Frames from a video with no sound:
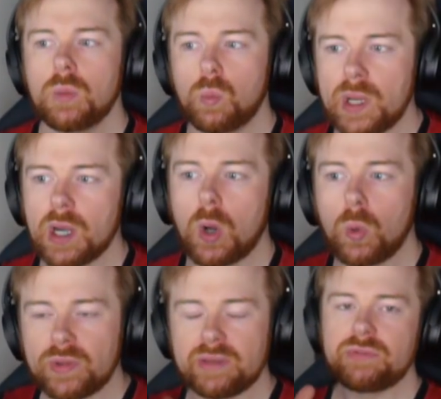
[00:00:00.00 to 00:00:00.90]
we're
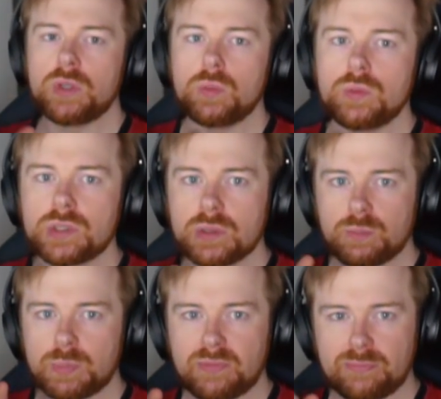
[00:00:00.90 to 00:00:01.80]
holding views,
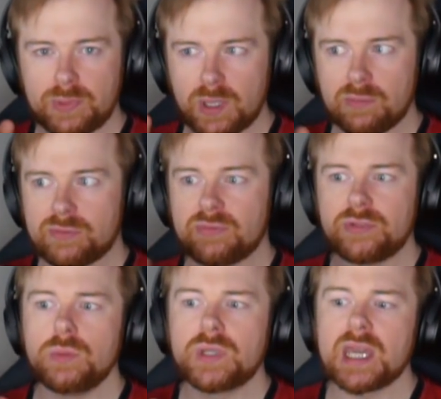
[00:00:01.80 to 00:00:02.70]
you know, for a
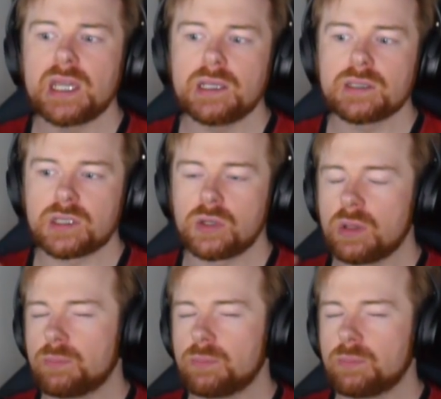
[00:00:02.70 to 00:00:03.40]
few days to not